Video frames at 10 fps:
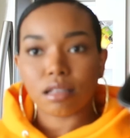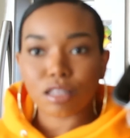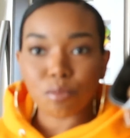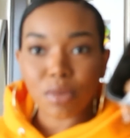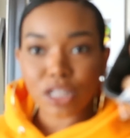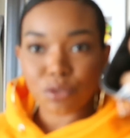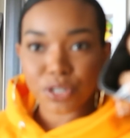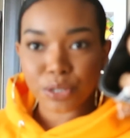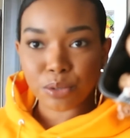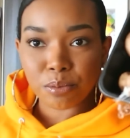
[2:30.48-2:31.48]
some
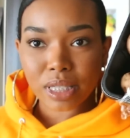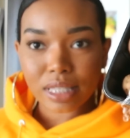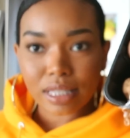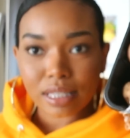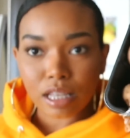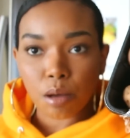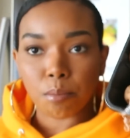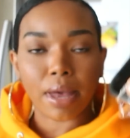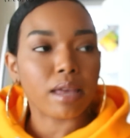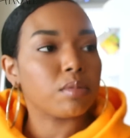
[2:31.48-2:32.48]
mushrooms,
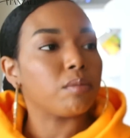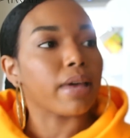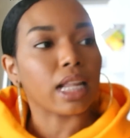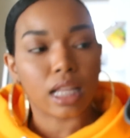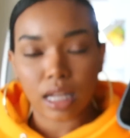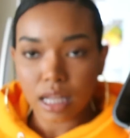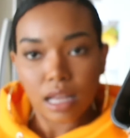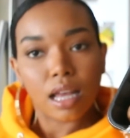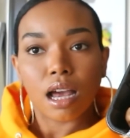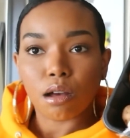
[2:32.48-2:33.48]
some baby Bella
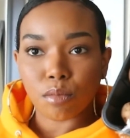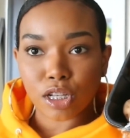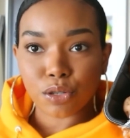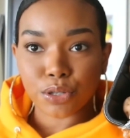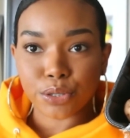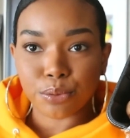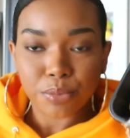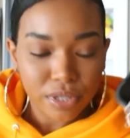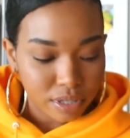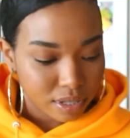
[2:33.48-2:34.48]

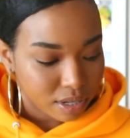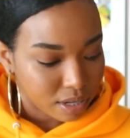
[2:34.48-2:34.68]
mushrooms.